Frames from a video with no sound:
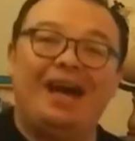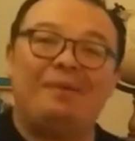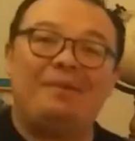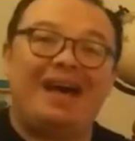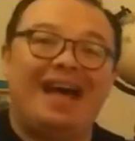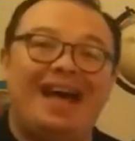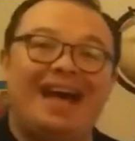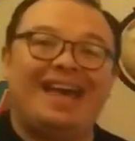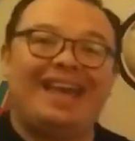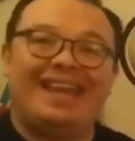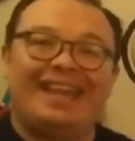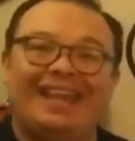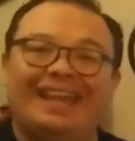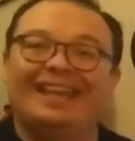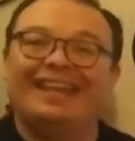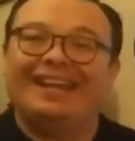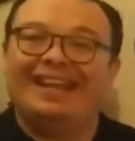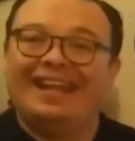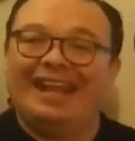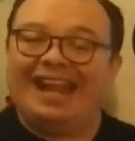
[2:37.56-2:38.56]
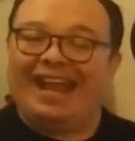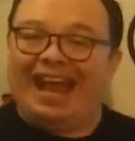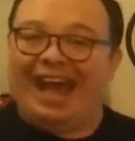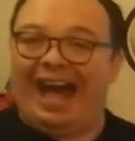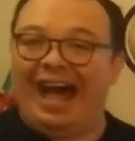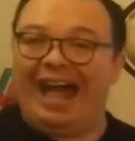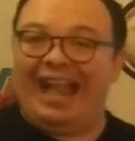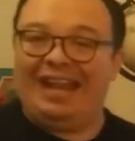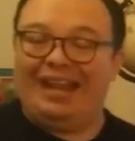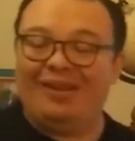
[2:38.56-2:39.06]
And if you'd like to follow
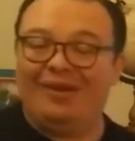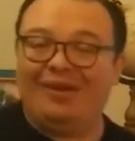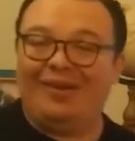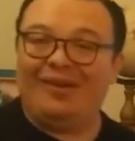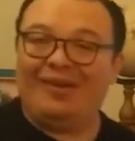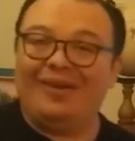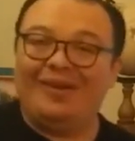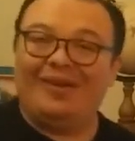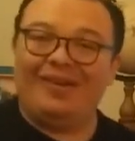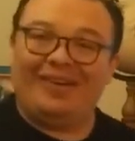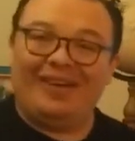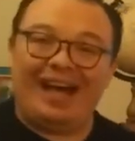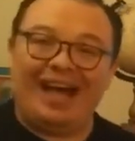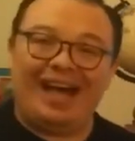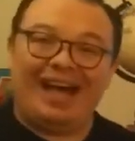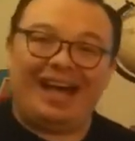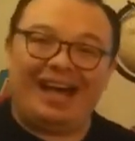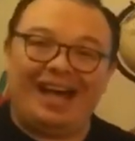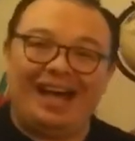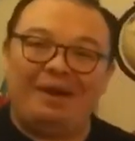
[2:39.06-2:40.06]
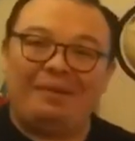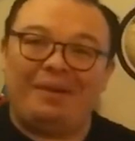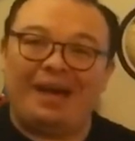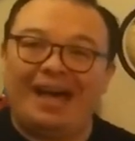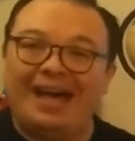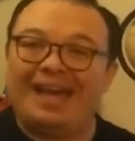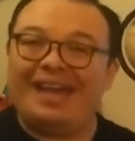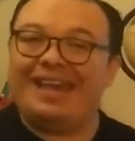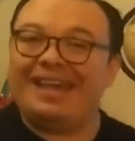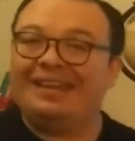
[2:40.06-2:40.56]
David Martinez, please visit
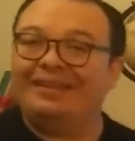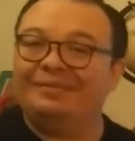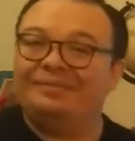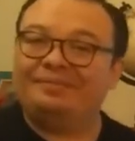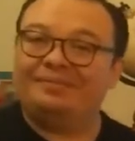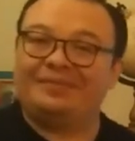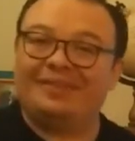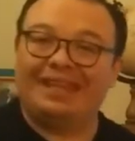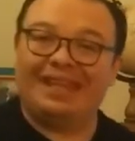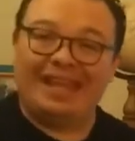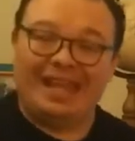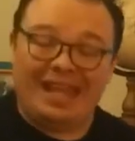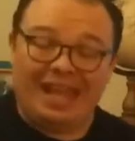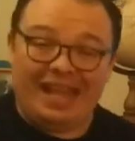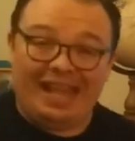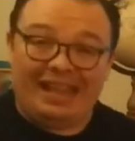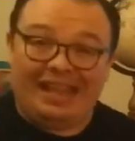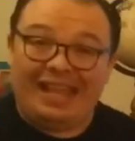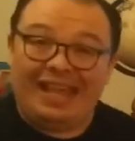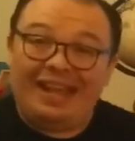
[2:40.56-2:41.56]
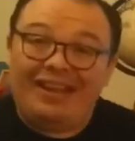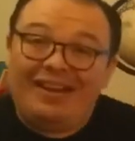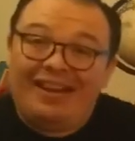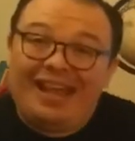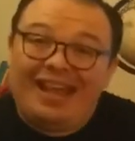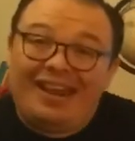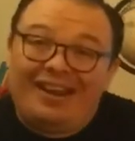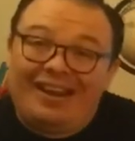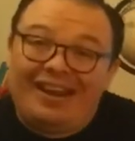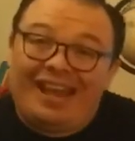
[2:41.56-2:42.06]
his YouTube channel.
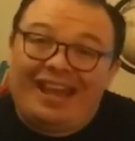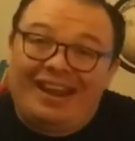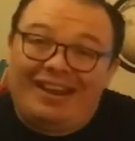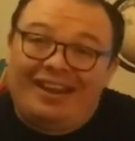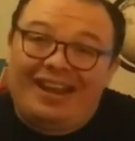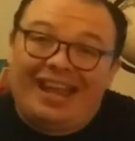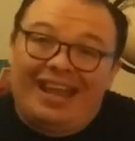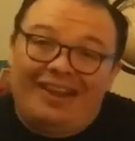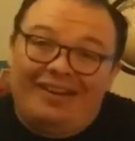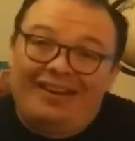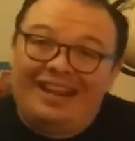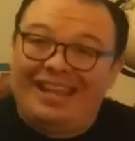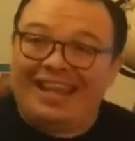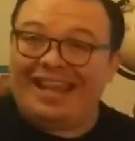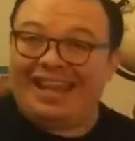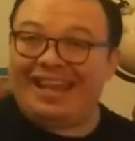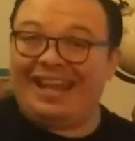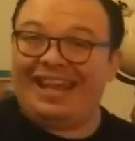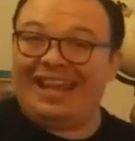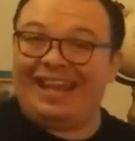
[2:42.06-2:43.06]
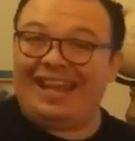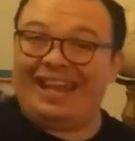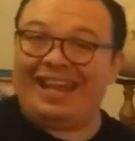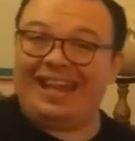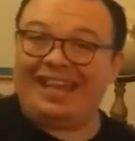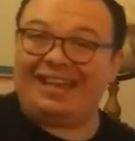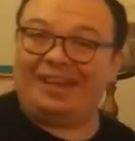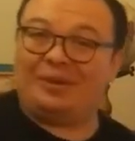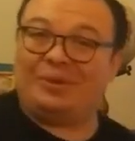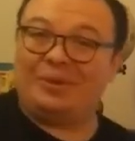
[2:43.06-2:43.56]
Reporting for BronxNet,
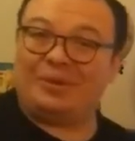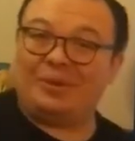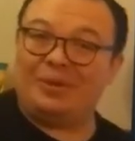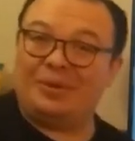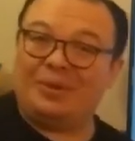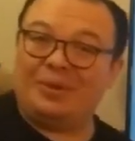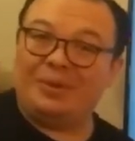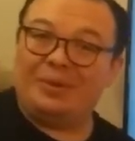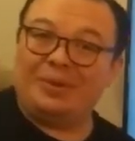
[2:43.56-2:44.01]
Stephen Powell.